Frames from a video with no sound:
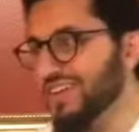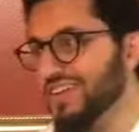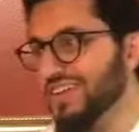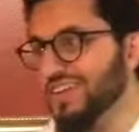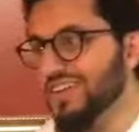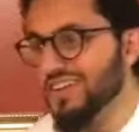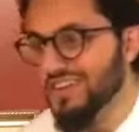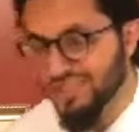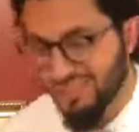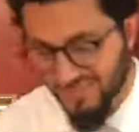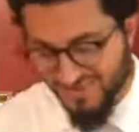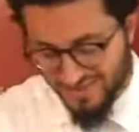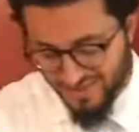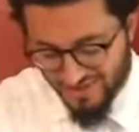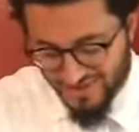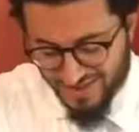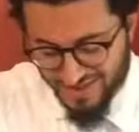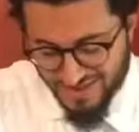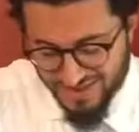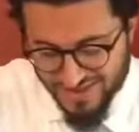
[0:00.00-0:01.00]

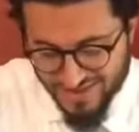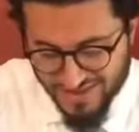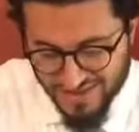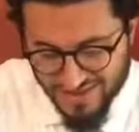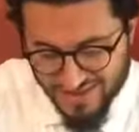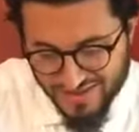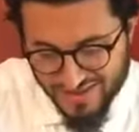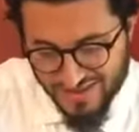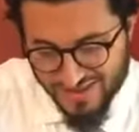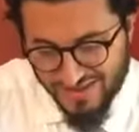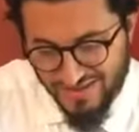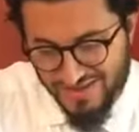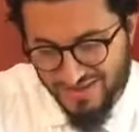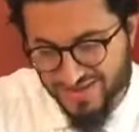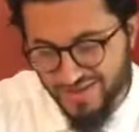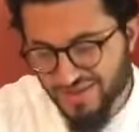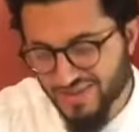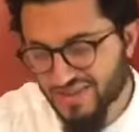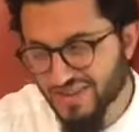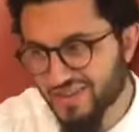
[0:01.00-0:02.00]

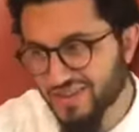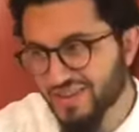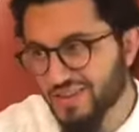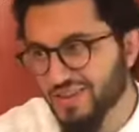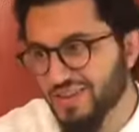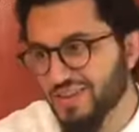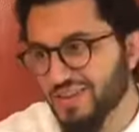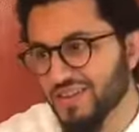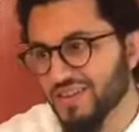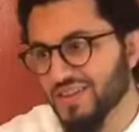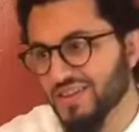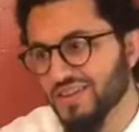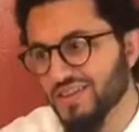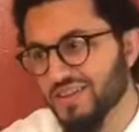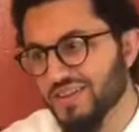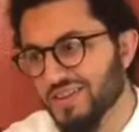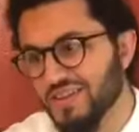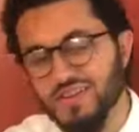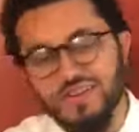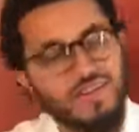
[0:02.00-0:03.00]

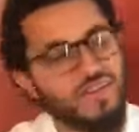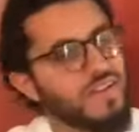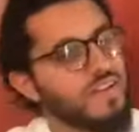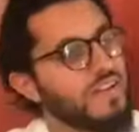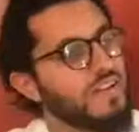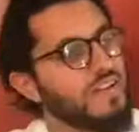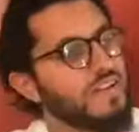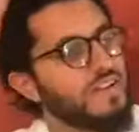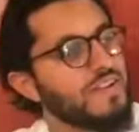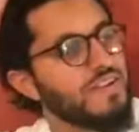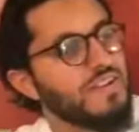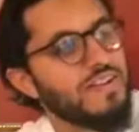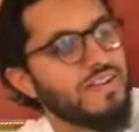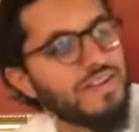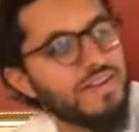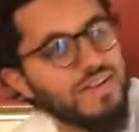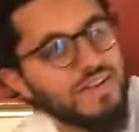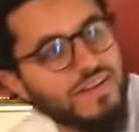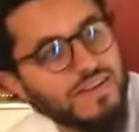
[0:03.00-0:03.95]
(no one is talking)